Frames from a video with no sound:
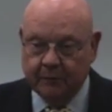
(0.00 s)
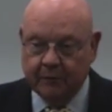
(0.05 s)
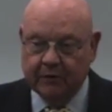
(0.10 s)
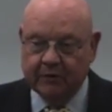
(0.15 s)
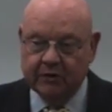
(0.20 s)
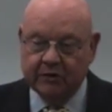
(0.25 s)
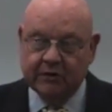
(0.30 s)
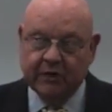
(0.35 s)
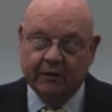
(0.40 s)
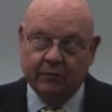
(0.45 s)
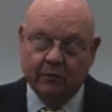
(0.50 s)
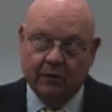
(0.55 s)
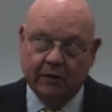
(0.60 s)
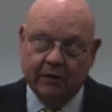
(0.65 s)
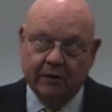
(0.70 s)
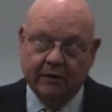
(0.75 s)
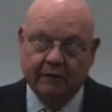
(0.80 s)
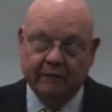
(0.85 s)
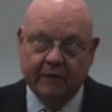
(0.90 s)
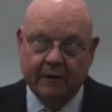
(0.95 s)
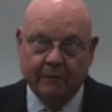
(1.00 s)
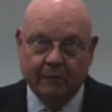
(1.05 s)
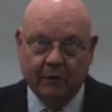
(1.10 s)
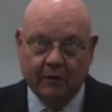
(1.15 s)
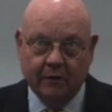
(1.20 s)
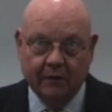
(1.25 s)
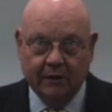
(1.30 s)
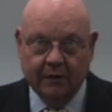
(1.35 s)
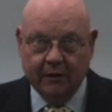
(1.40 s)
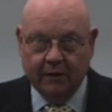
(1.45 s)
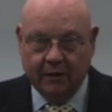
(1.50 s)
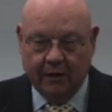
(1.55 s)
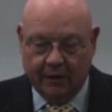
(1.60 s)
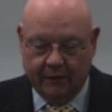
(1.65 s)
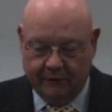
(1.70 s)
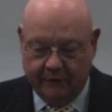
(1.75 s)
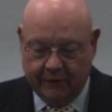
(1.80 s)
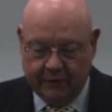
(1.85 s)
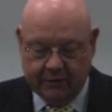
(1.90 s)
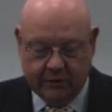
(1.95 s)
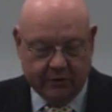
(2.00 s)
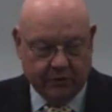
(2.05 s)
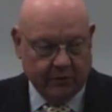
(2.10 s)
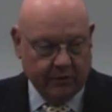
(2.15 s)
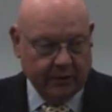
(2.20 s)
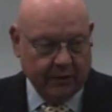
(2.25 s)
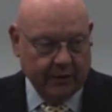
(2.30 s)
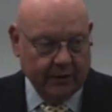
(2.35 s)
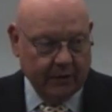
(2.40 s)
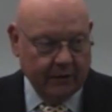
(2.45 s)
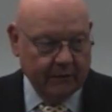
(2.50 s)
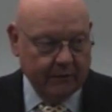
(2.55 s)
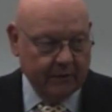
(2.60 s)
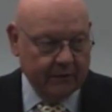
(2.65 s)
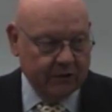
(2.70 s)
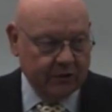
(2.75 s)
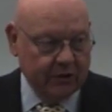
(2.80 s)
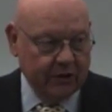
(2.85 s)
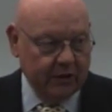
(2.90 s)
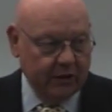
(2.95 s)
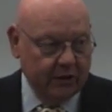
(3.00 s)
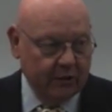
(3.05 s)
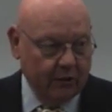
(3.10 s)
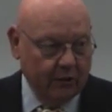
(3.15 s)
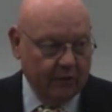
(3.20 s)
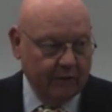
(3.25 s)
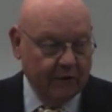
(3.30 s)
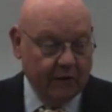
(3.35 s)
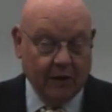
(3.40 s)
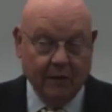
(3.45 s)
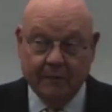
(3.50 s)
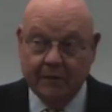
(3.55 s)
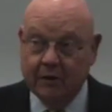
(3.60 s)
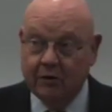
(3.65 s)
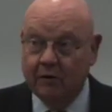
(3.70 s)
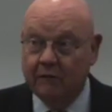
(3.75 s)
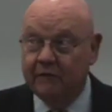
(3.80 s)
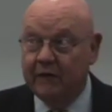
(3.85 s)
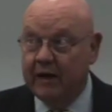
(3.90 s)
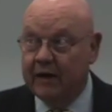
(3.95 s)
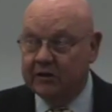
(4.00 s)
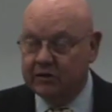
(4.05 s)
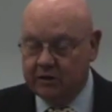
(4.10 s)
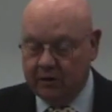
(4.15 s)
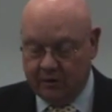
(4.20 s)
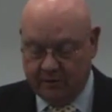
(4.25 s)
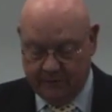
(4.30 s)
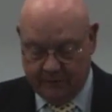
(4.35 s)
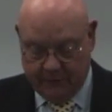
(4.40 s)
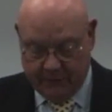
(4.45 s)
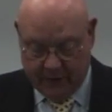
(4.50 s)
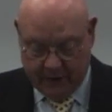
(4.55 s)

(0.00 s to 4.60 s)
We just had one in November featuring the CEO of a company called Vasco,